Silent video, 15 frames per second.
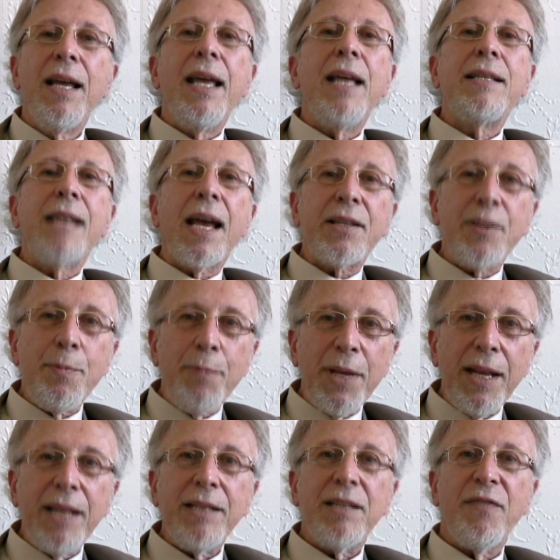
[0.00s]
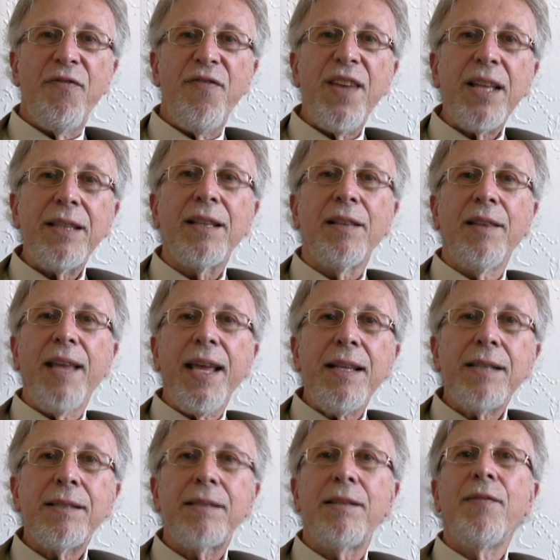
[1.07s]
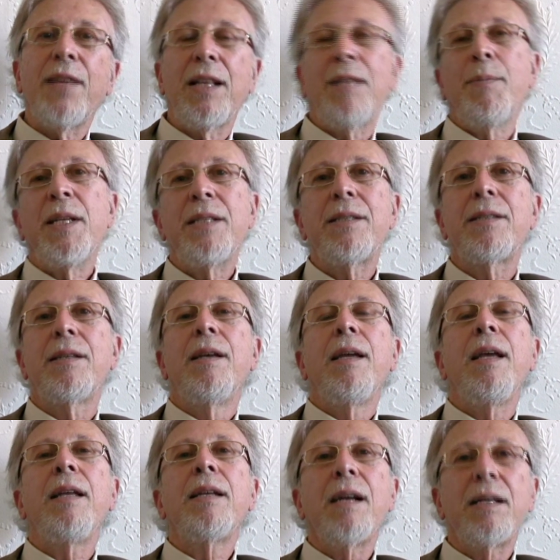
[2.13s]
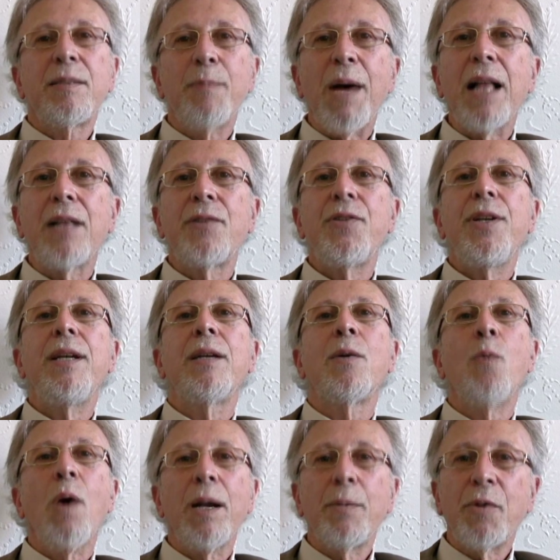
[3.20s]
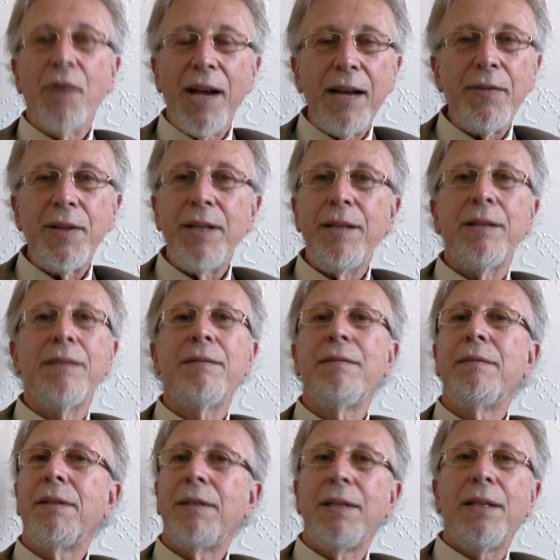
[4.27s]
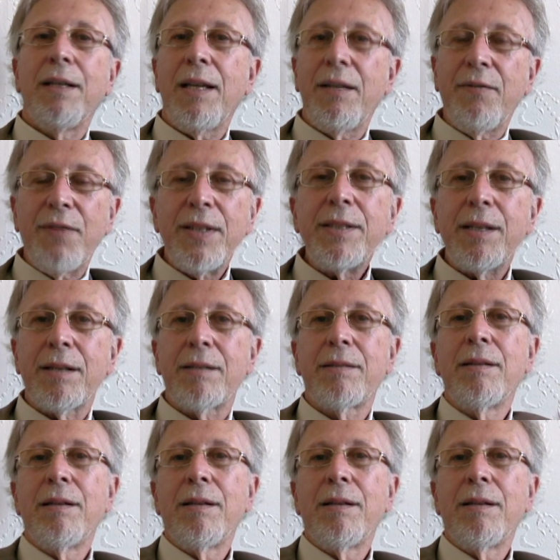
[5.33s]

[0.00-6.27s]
is actually beginning to fit the latest developments in cosmology and quantum gravity and physics.